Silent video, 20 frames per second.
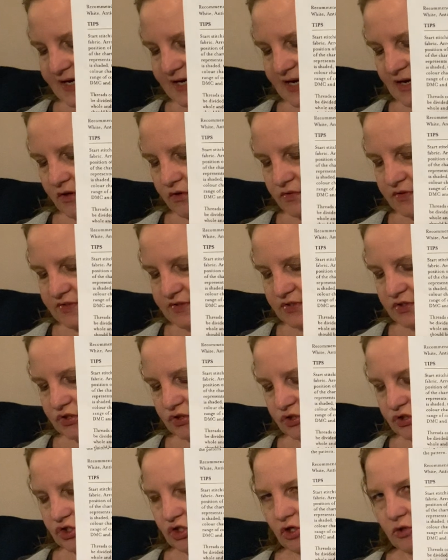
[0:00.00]
count
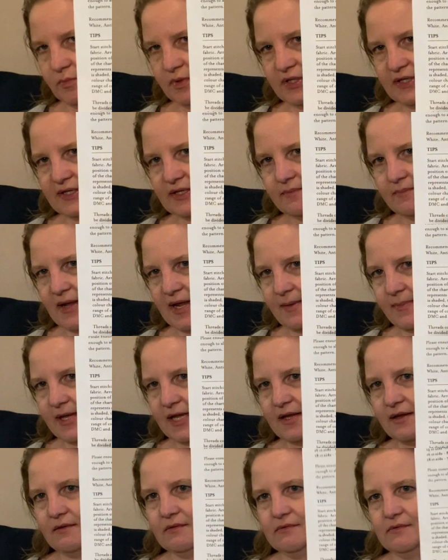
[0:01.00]
Jobelin
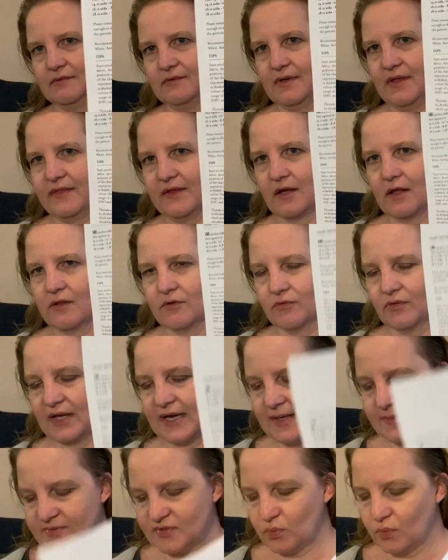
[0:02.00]
maybe in the color
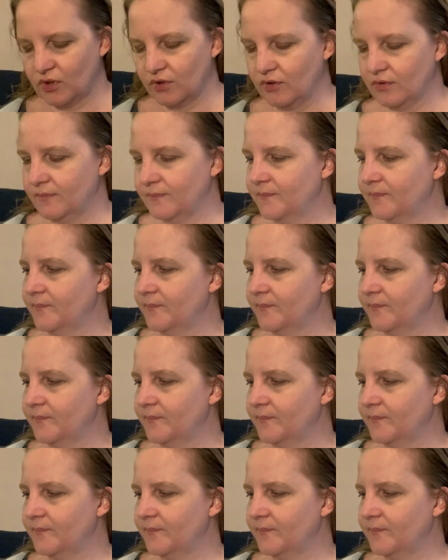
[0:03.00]
Lamb's Wool.